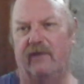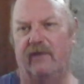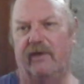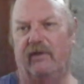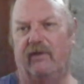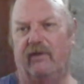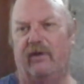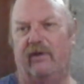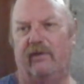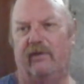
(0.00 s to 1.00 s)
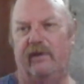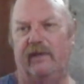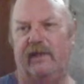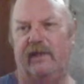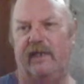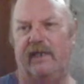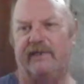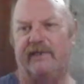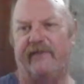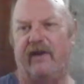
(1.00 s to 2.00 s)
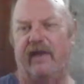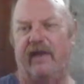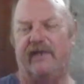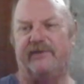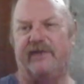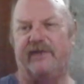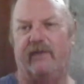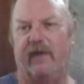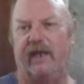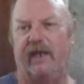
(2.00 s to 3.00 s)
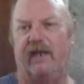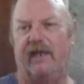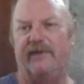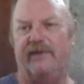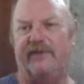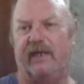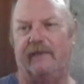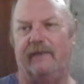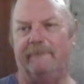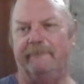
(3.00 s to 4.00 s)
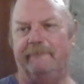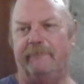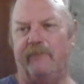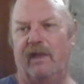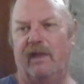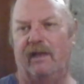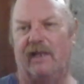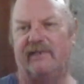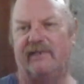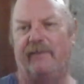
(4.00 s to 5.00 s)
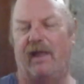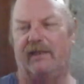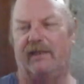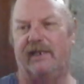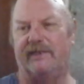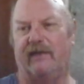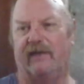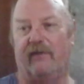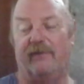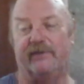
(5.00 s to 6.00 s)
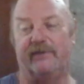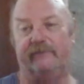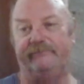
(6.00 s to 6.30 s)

Ringo Loco is a very interesting read. Like you said, lots of politics and corruption.